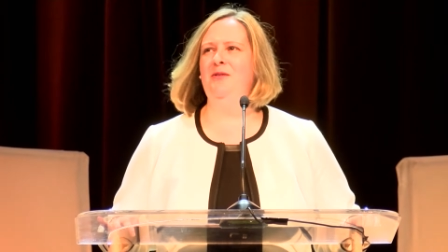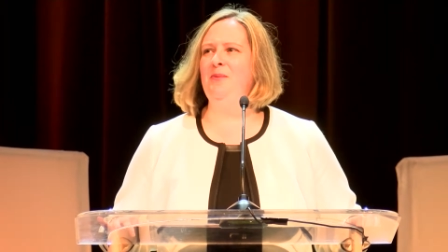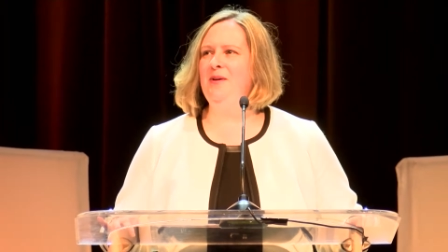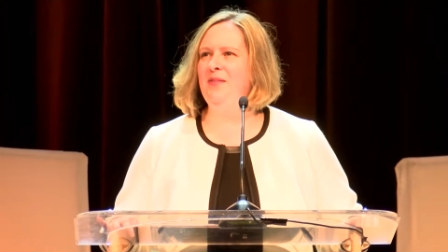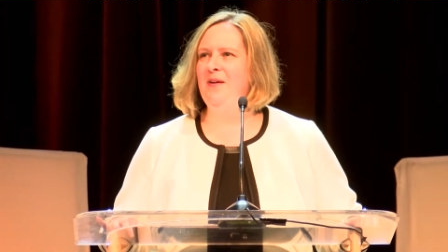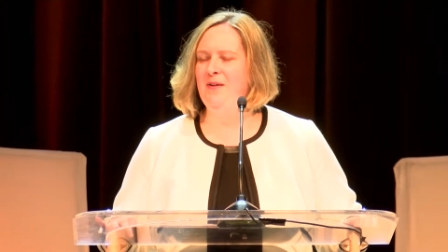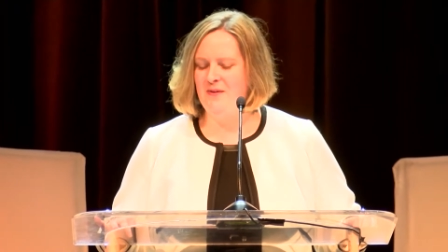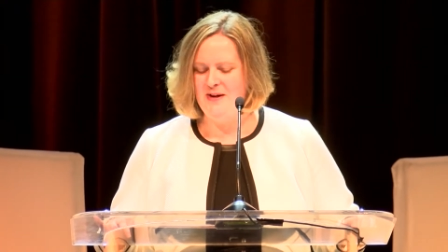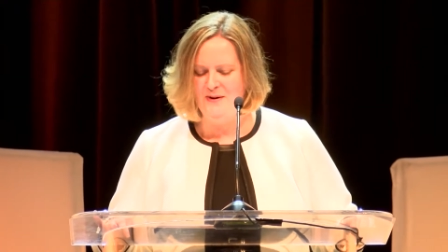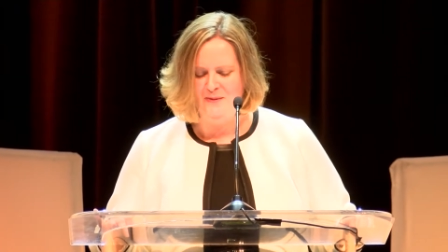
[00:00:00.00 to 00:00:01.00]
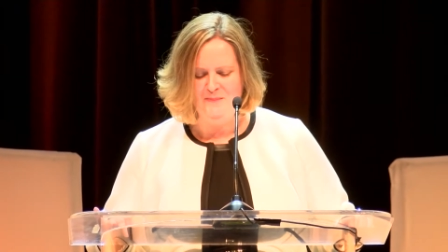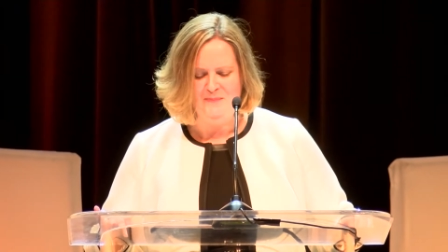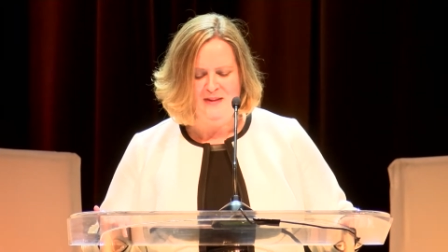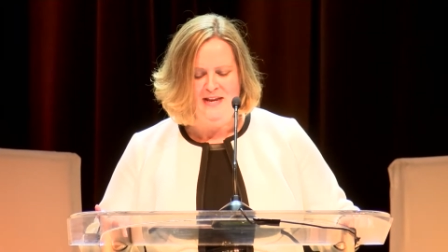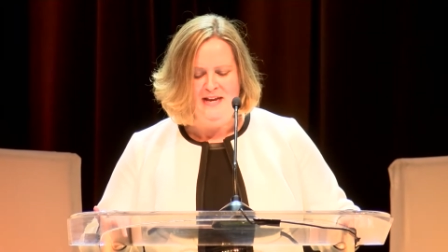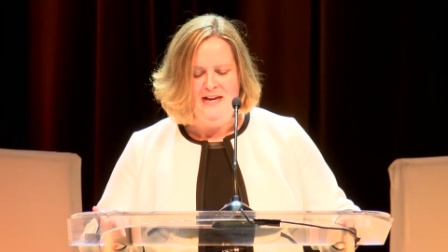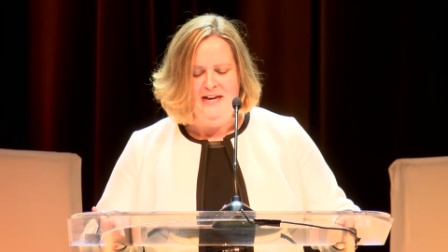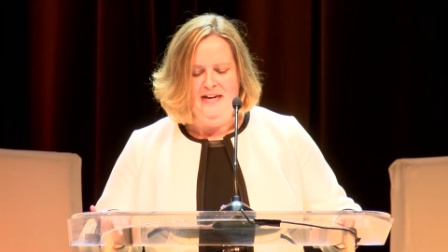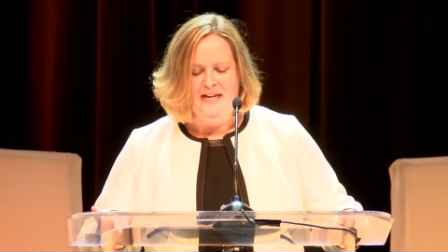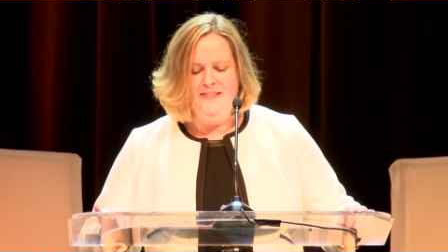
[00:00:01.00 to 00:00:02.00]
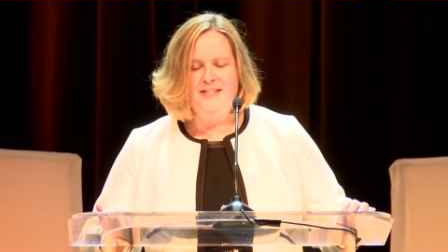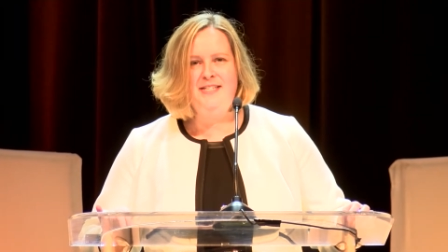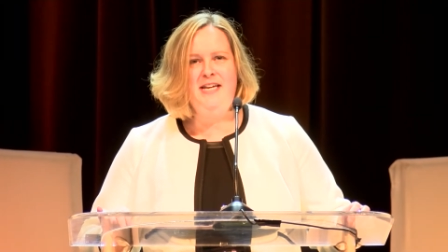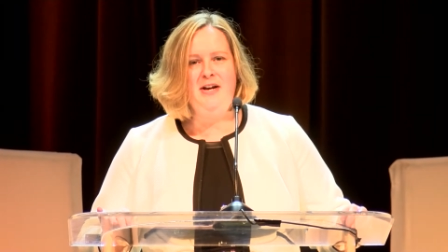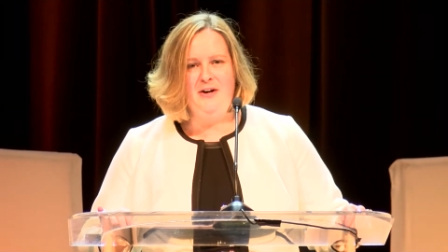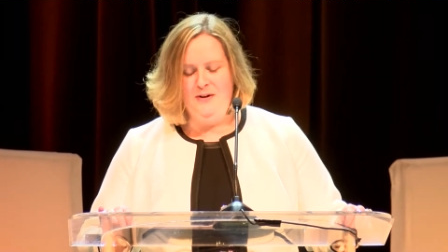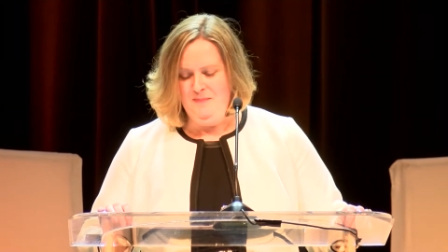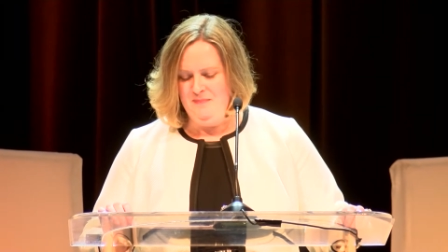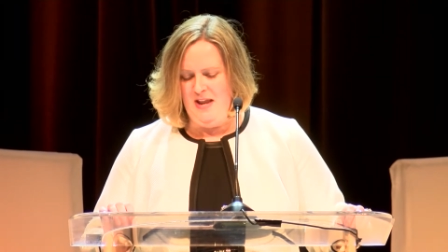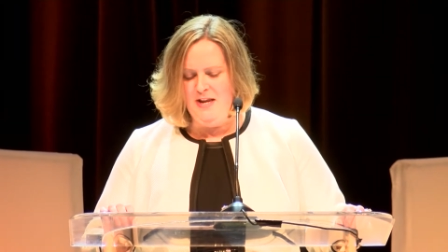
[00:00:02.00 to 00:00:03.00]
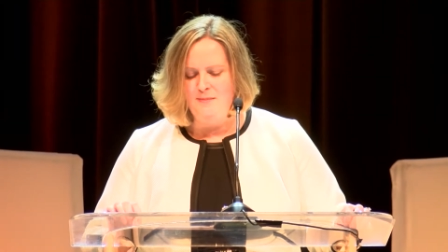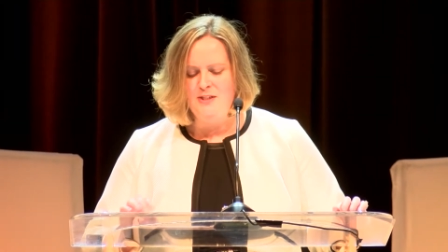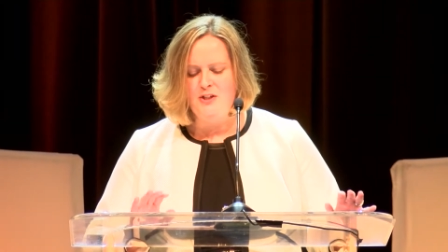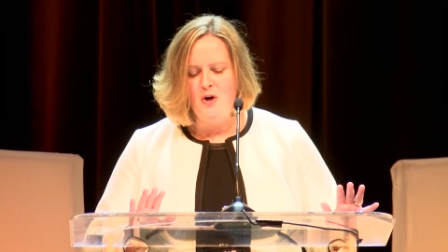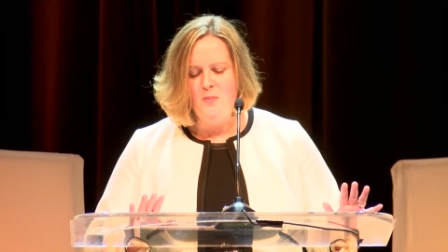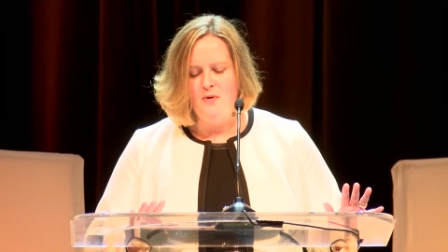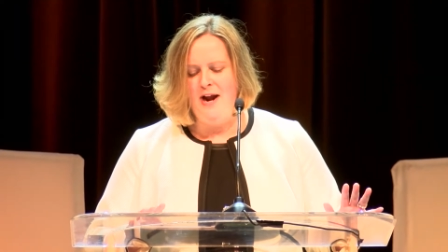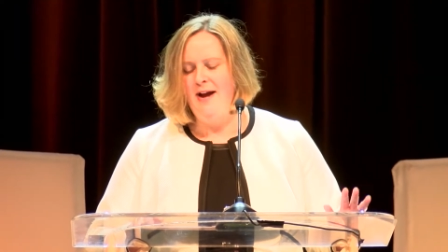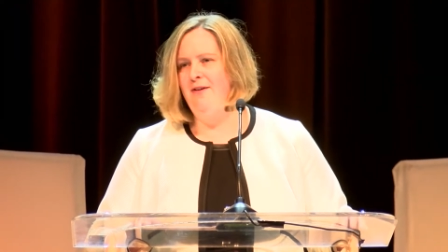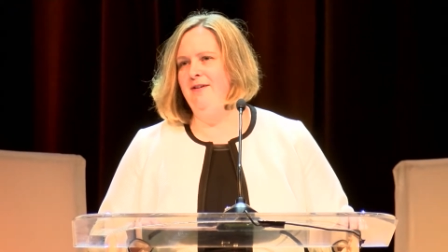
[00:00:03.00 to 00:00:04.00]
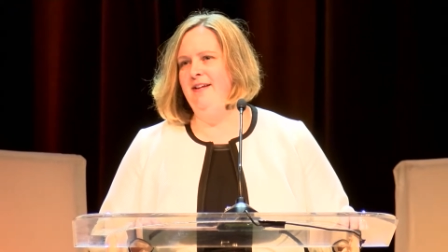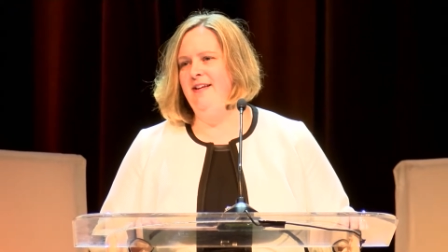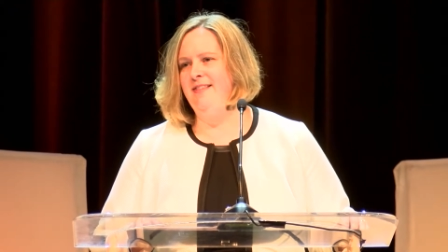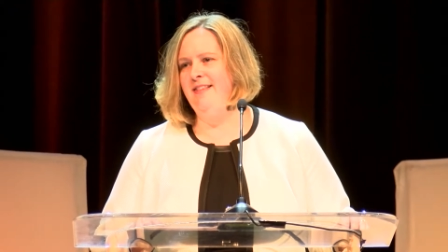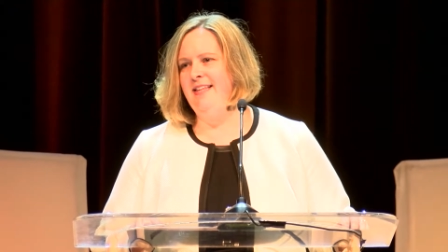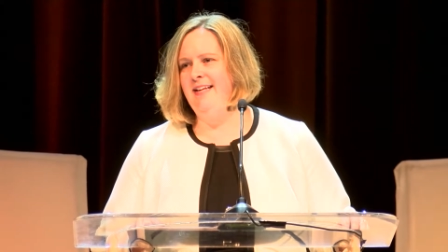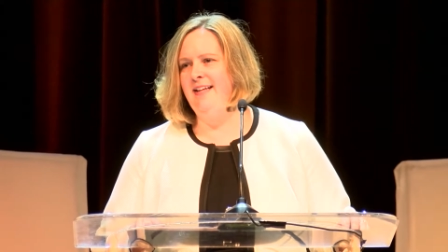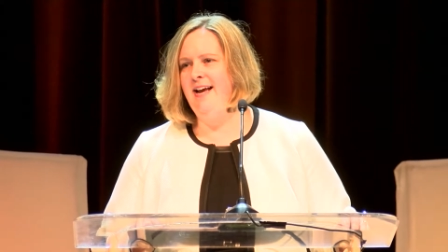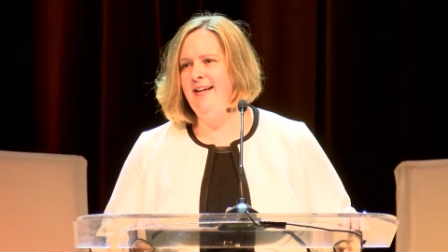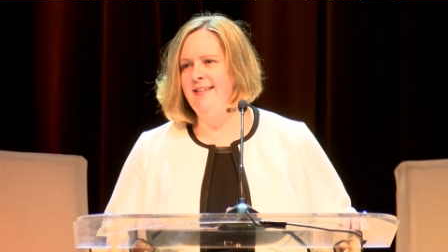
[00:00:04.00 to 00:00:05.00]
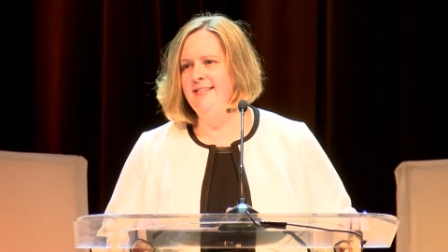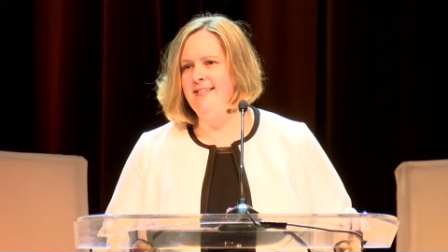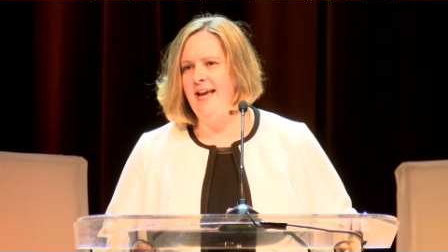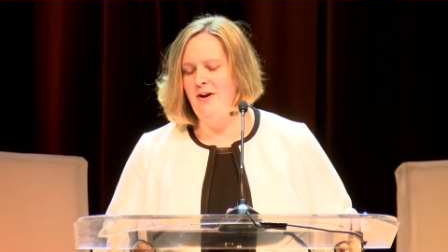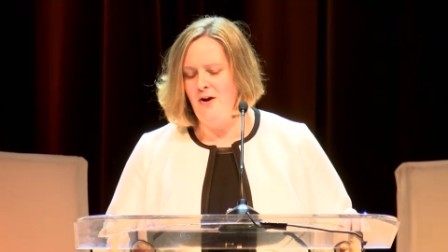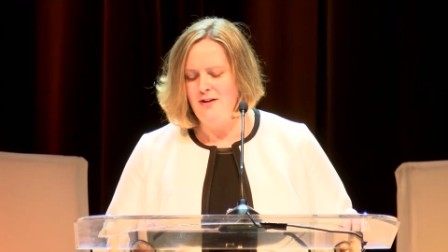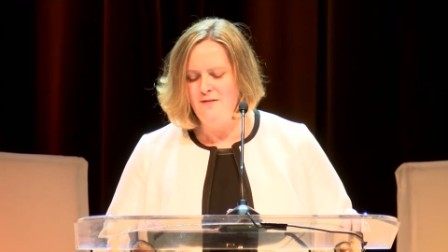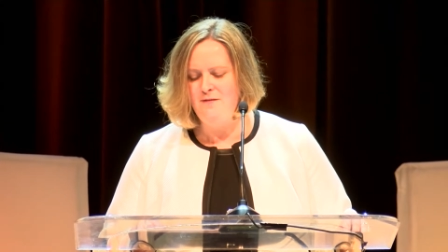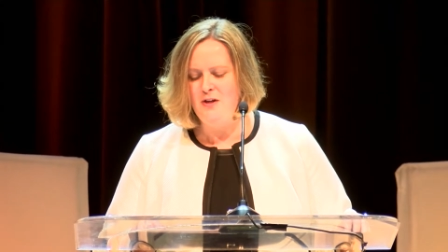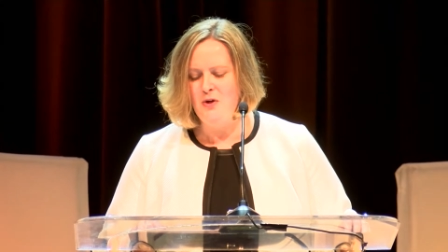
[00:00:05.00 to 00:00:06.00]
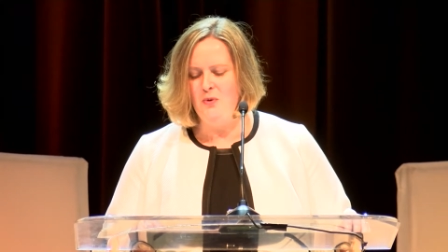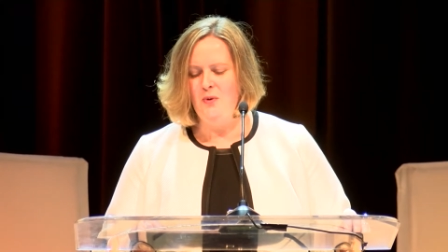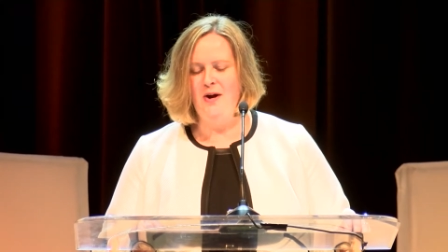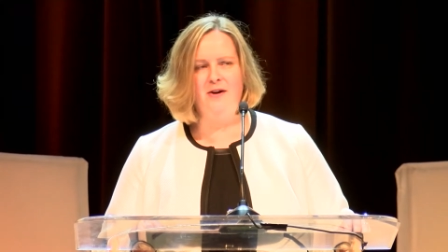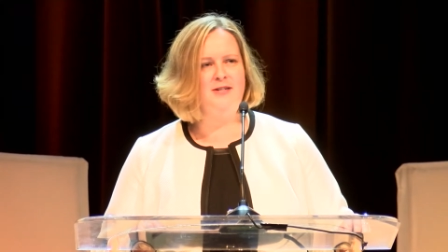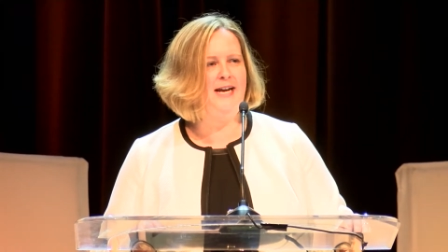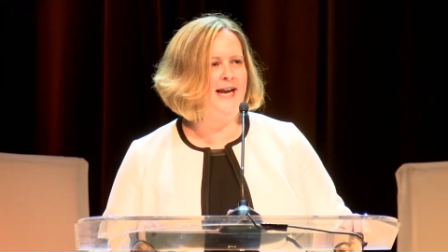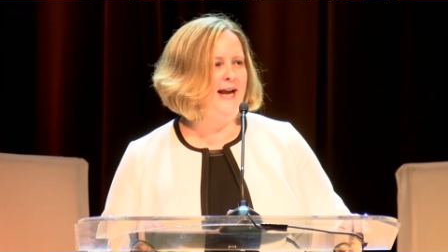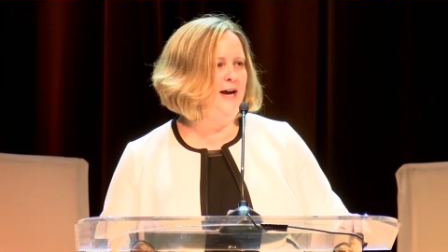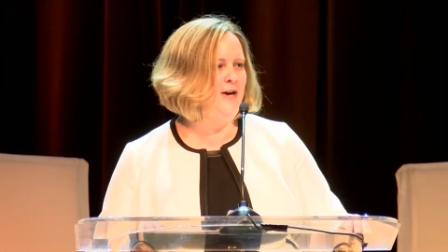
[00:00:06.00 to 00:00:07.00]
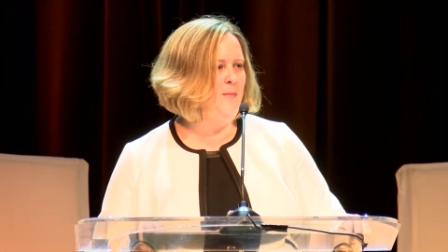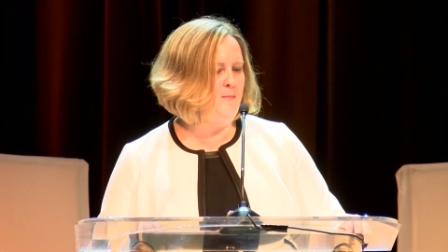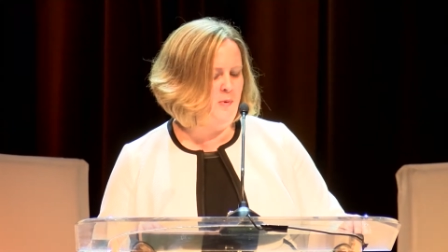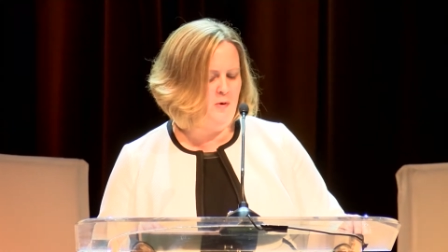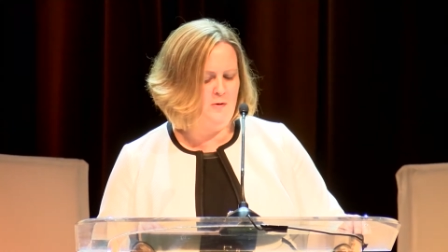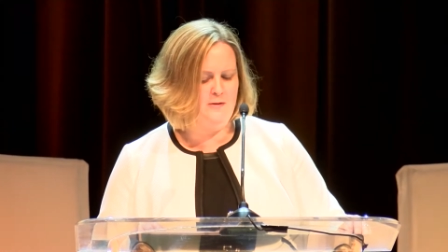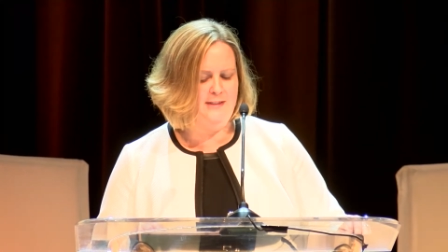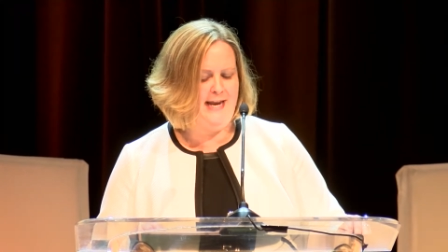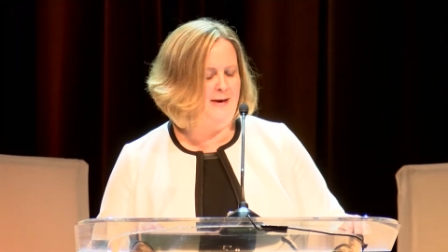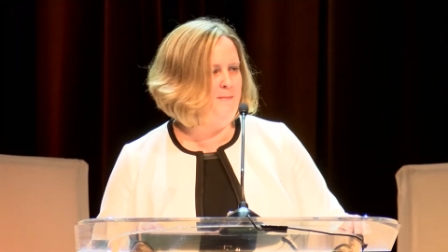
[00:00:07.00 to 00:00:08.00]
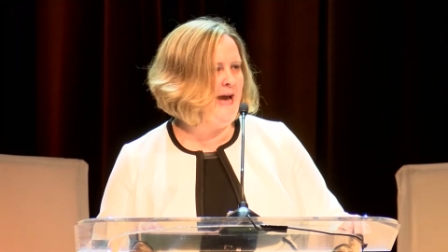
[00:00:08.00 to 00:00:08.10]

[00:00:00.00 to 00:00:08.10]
thrilled that you're here. This year, I am so proud that the Alliance and all of you are taking on a bold and